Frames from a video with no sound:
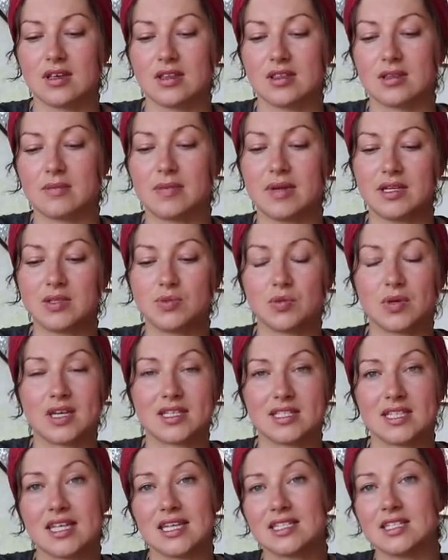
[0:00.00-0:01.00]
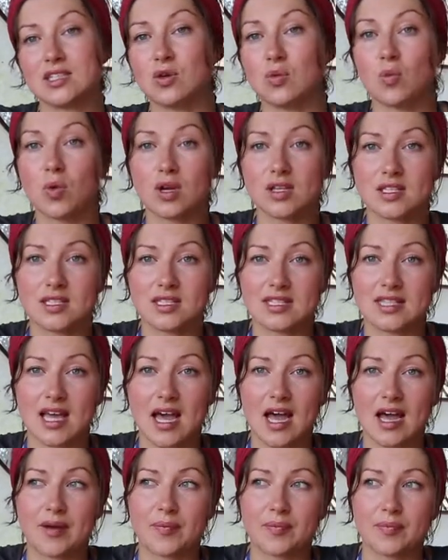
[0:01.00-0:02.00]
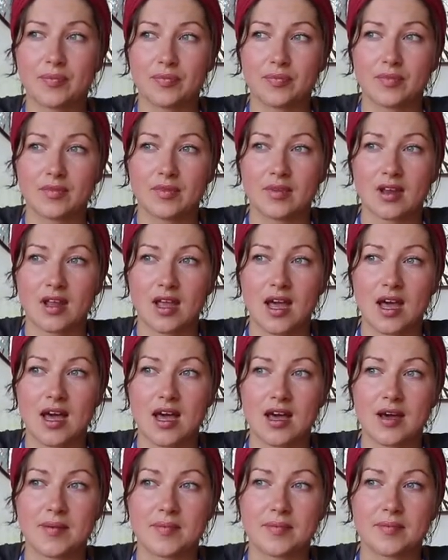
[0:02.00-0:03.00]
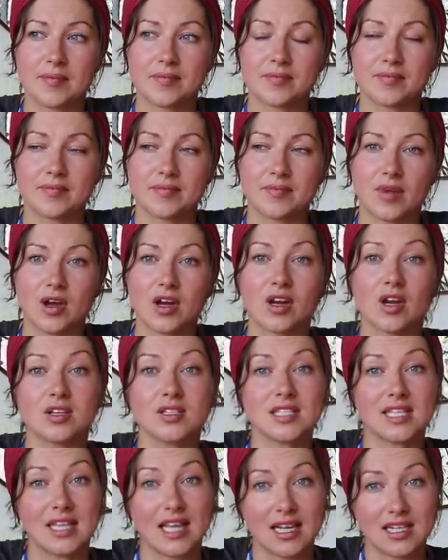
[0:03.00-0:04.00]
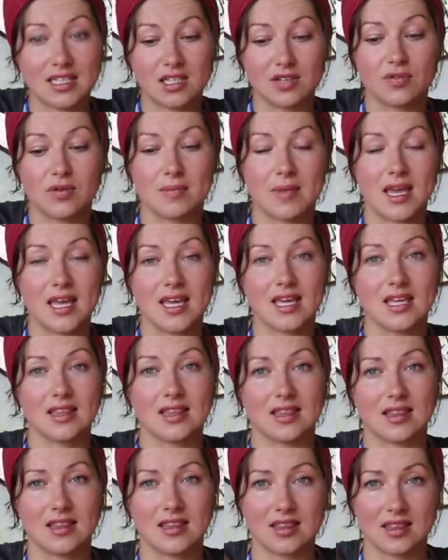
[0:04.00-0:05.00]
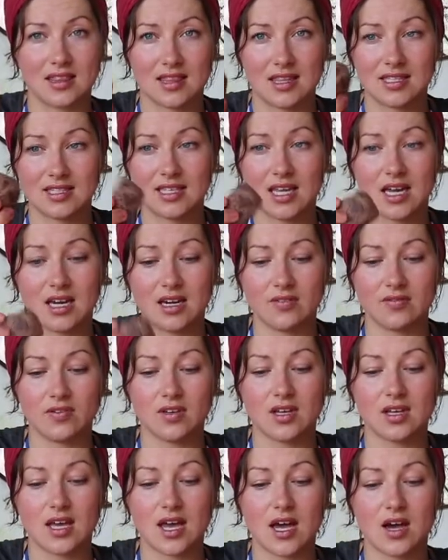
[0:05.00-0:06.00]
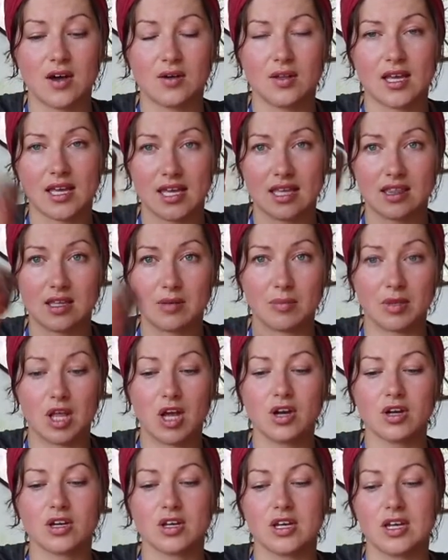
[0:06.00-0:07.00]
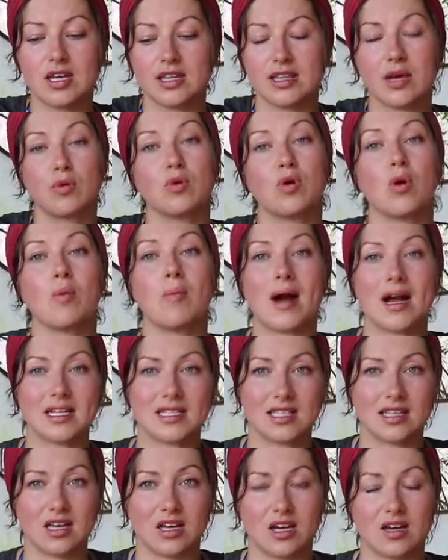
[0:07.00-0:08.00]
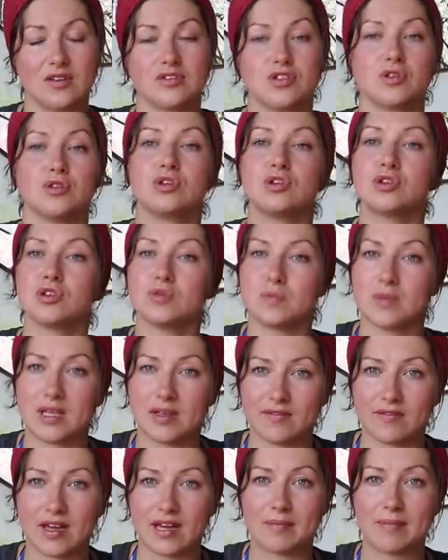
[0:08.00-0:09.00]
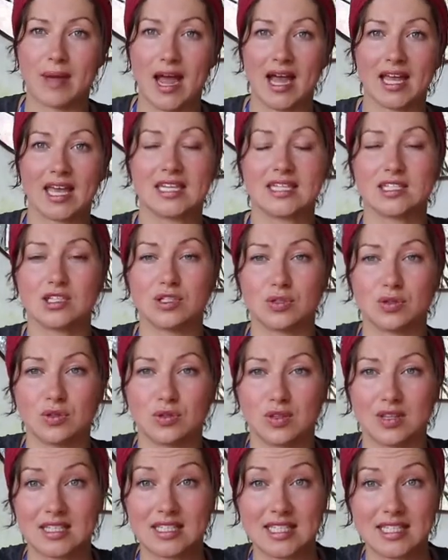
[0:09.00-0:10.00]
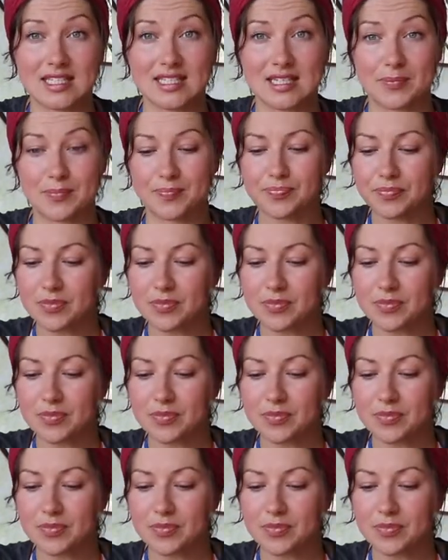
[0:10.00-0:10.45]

The beans will get selected. The ones that are not selected for making this kind of cacao, like in the block, they will go back to the earth, so they'll just be fed back into the system.